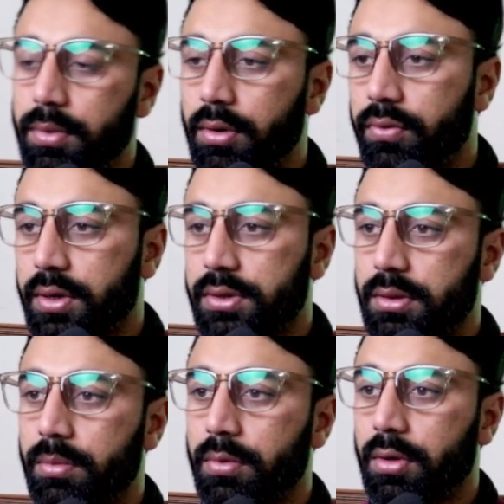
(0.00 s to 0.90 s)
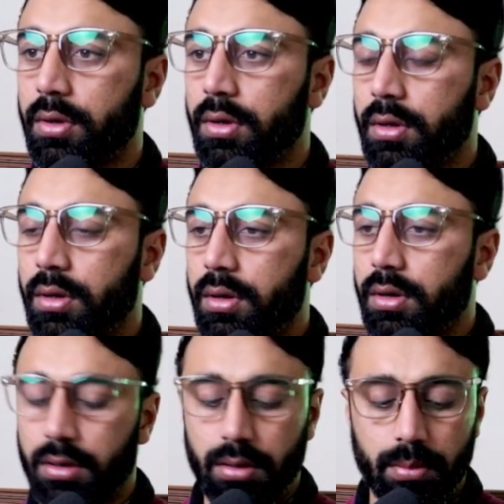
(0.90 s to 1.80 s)
custom
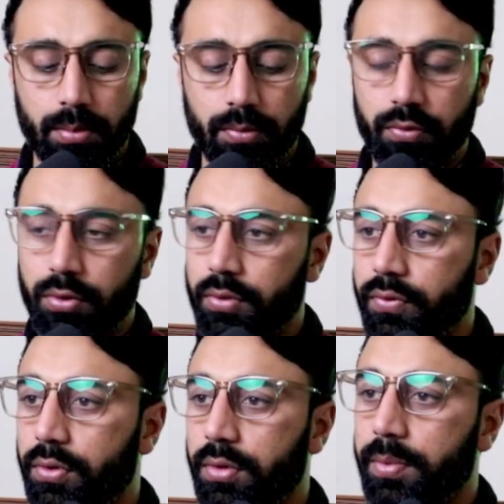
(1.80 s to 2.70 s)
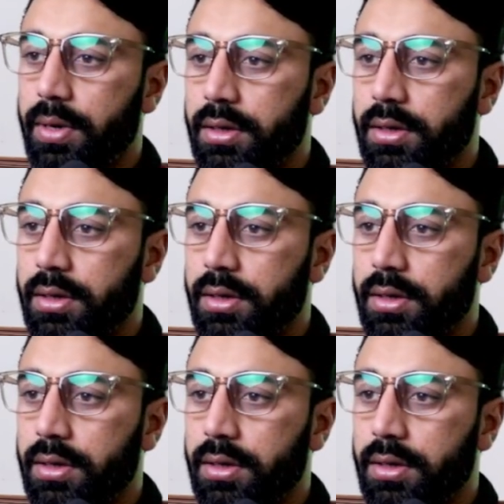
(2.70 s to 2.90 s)
404 page.